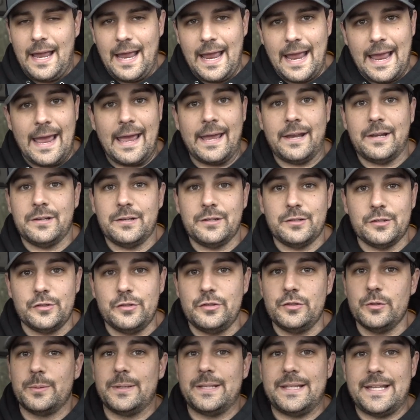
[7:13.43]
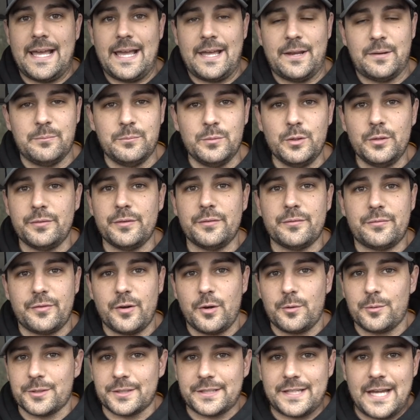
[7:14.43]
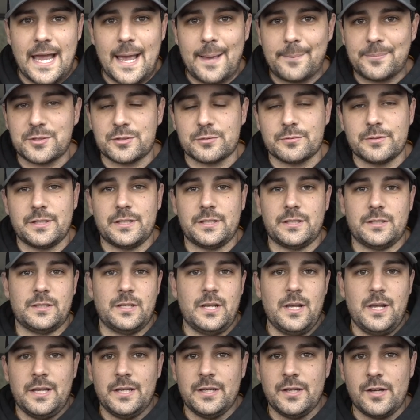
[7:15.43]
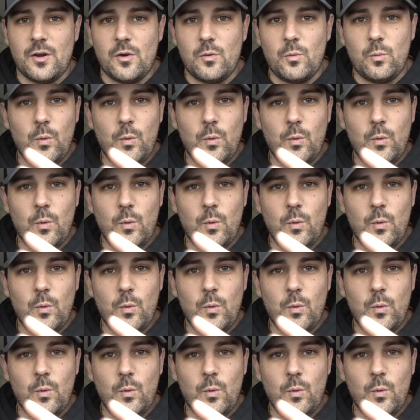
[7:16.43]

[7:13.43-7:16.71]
at doing that moving forward capturing you know